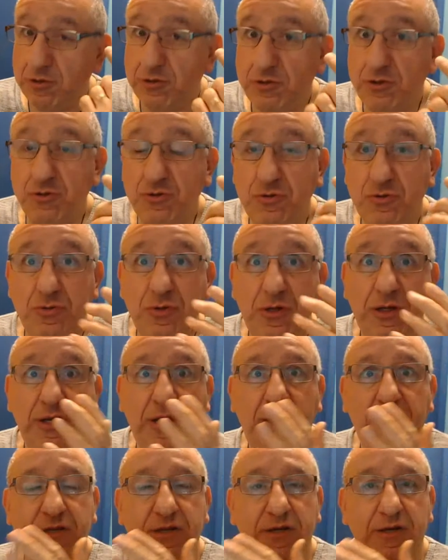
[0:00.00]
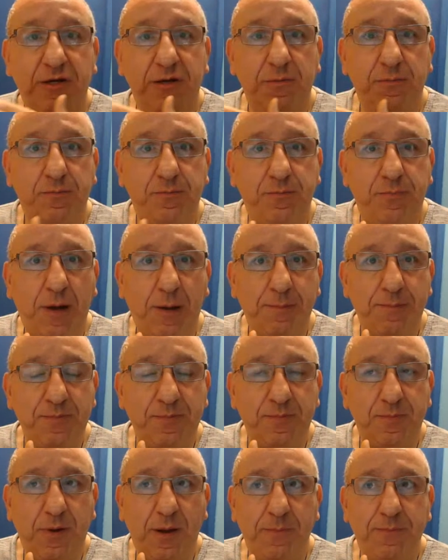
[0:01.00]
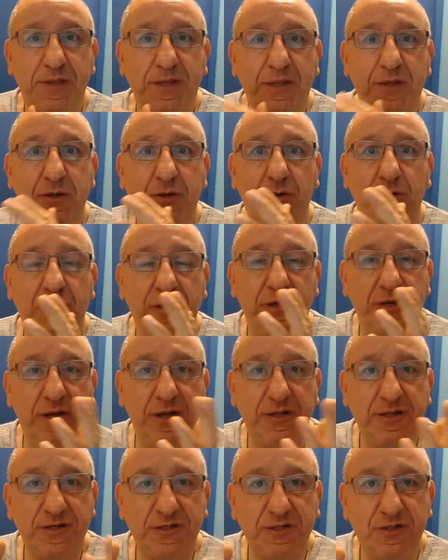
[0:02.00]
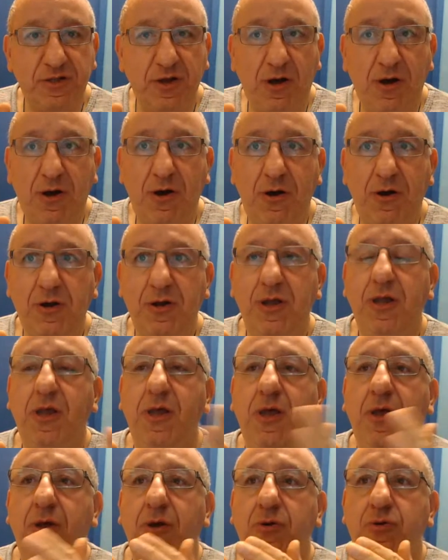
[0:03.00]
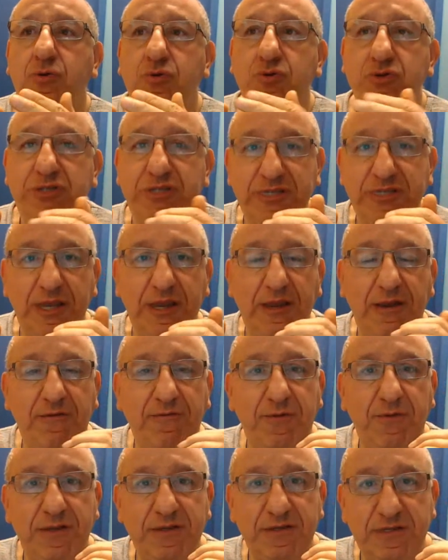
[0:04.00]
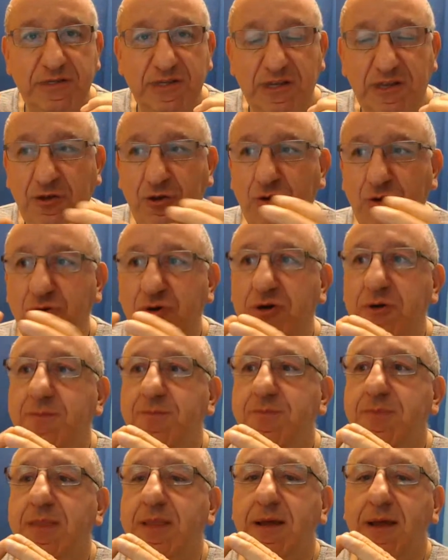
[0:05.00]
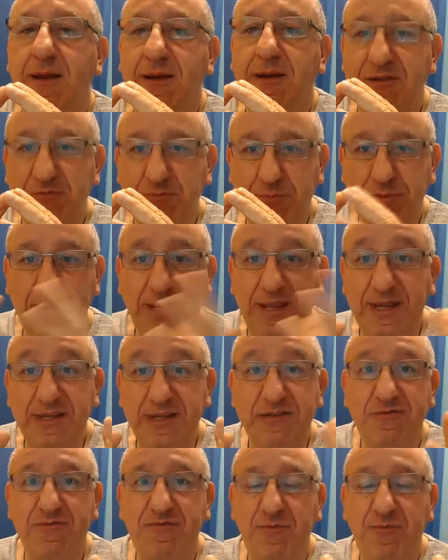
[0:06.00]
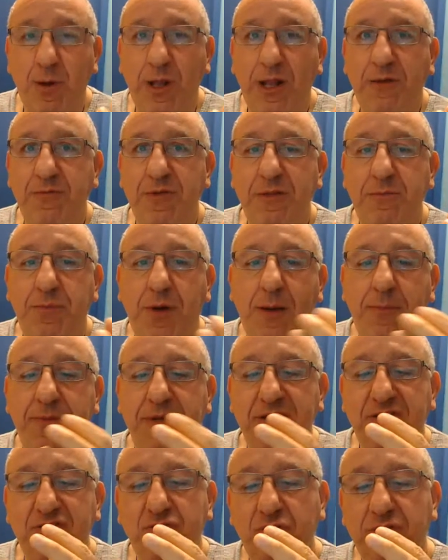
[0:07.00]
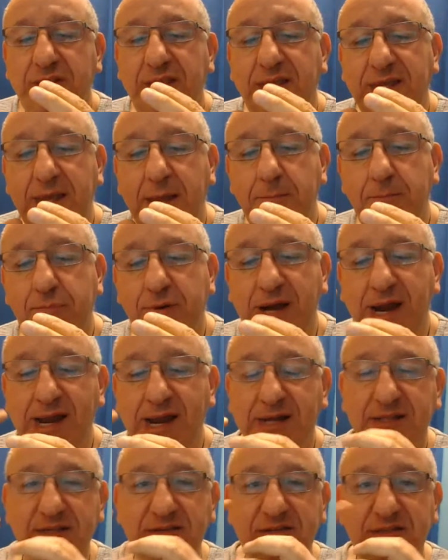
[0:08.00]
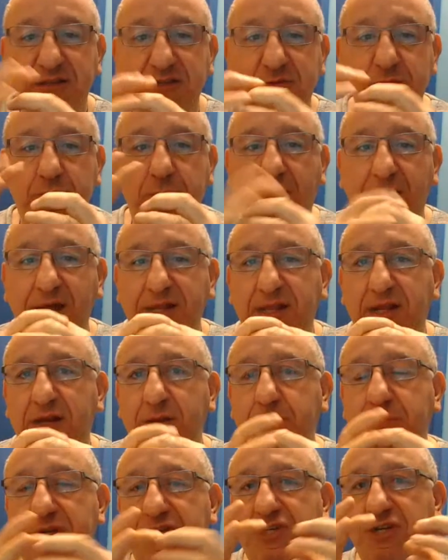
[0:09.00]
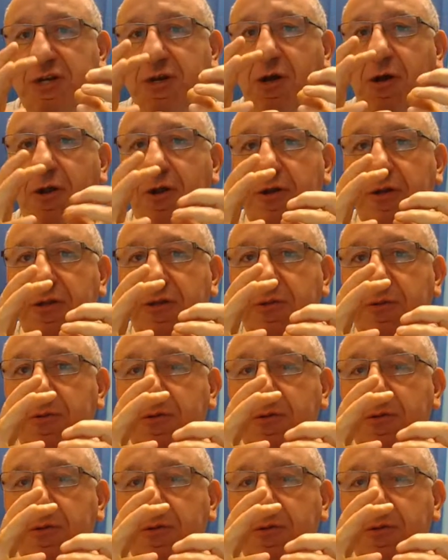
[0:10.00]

to another pup, puppy or another dog who's safe and secure and it plays well with puppies so they can practice this bite inhibition on